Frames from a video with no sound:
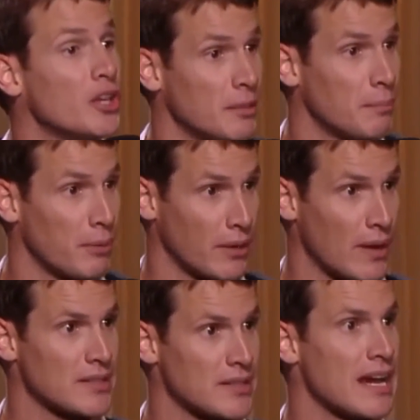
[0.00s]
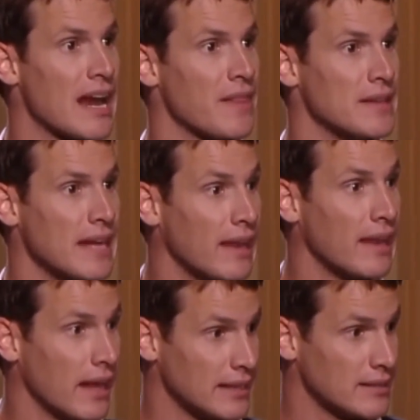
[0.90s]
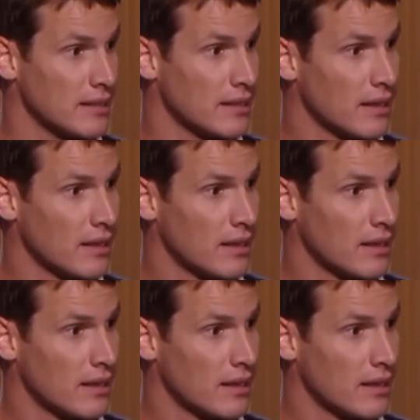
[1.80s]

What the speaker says: You get to bring her outside in the daylight.